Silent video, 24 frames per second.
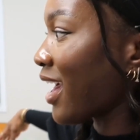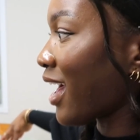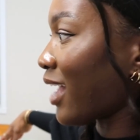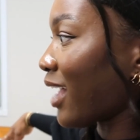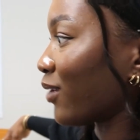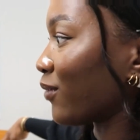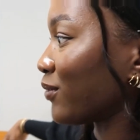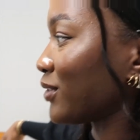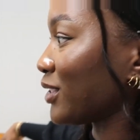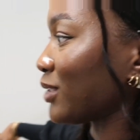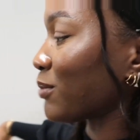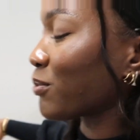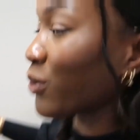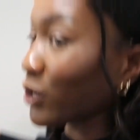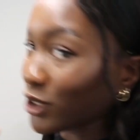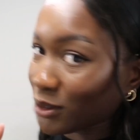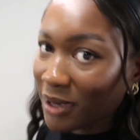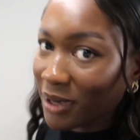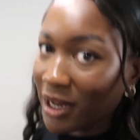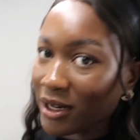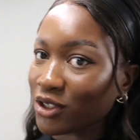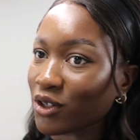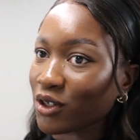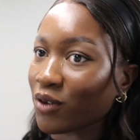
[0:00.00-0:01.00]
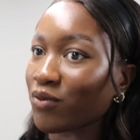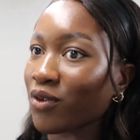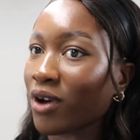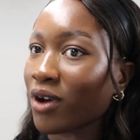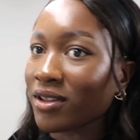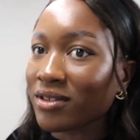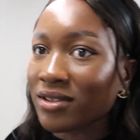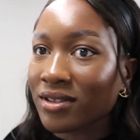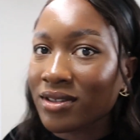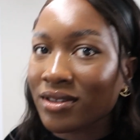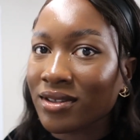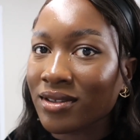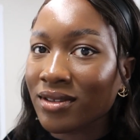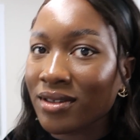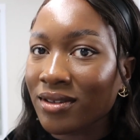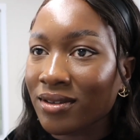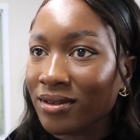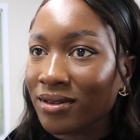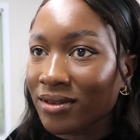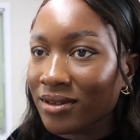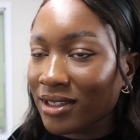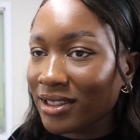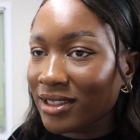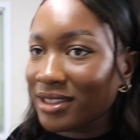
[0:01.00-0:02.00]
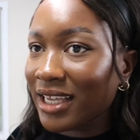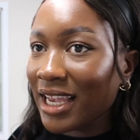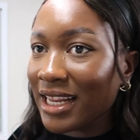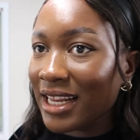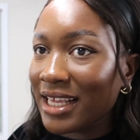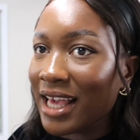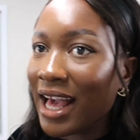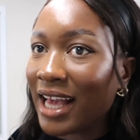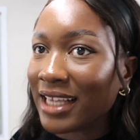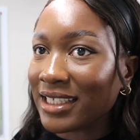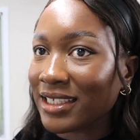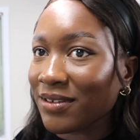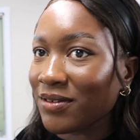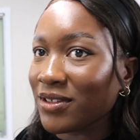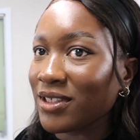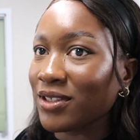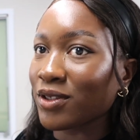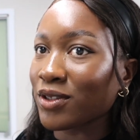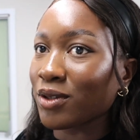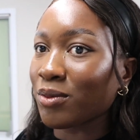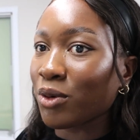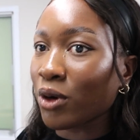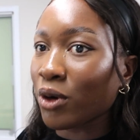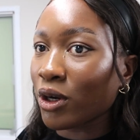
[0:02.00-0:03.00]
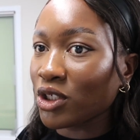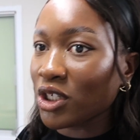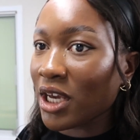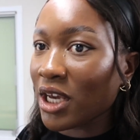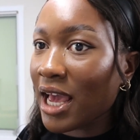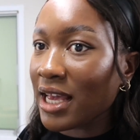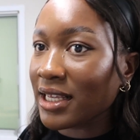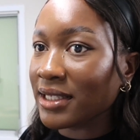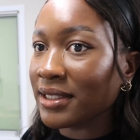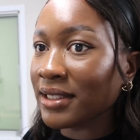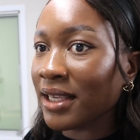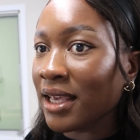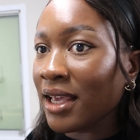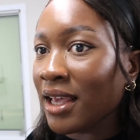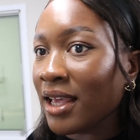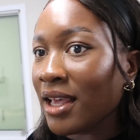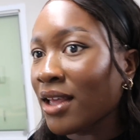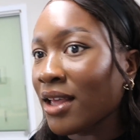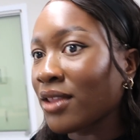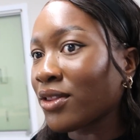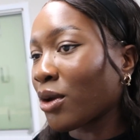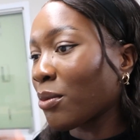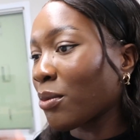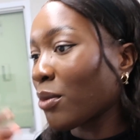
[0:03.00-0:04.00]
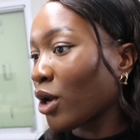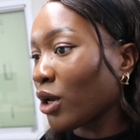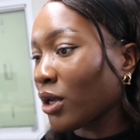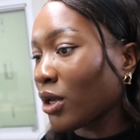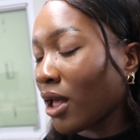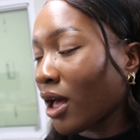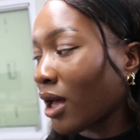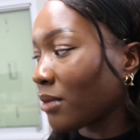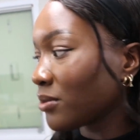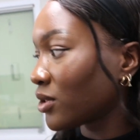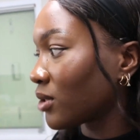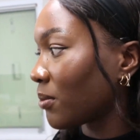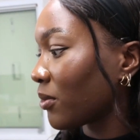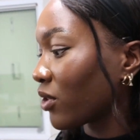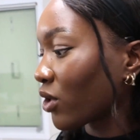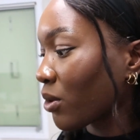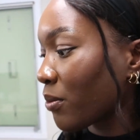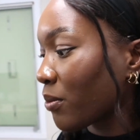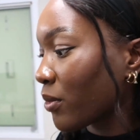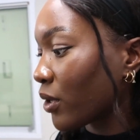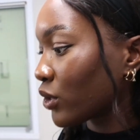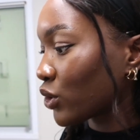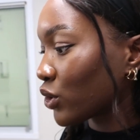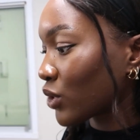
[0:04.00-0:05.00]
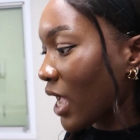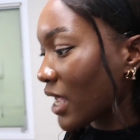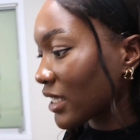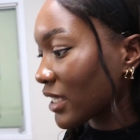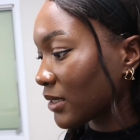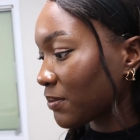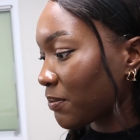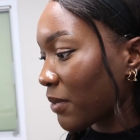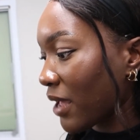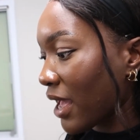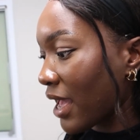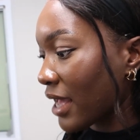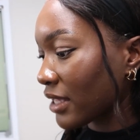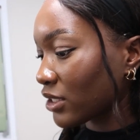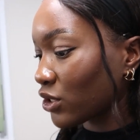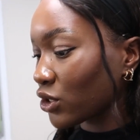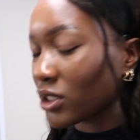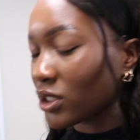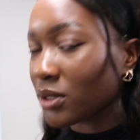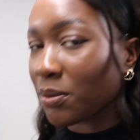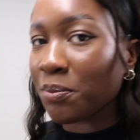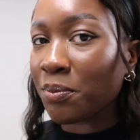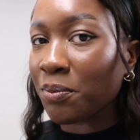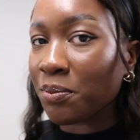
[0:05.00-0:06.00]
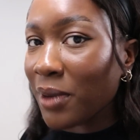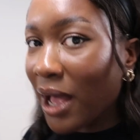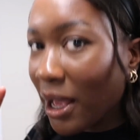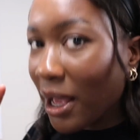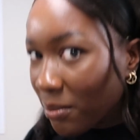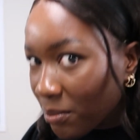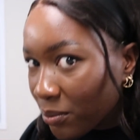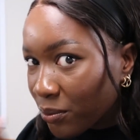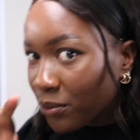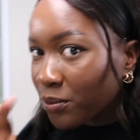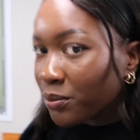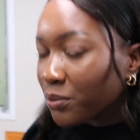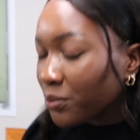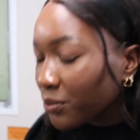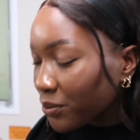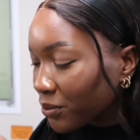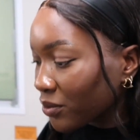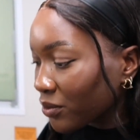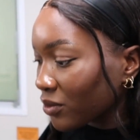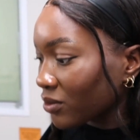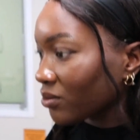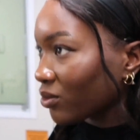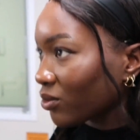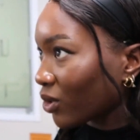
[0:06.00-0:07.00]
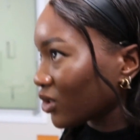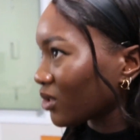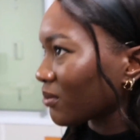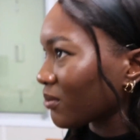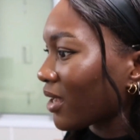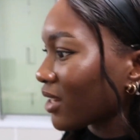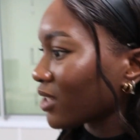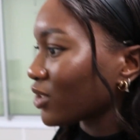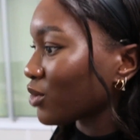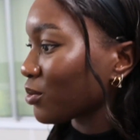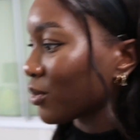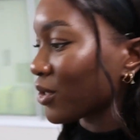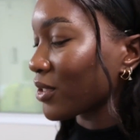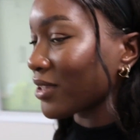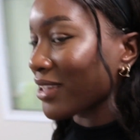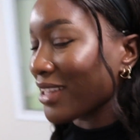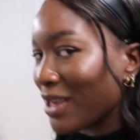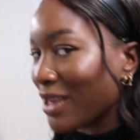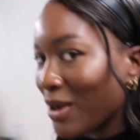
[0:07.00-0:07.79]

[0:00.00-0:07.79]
and obviously the project manager runs the daily activities of the projects, some of the commercial aspect, just the project management.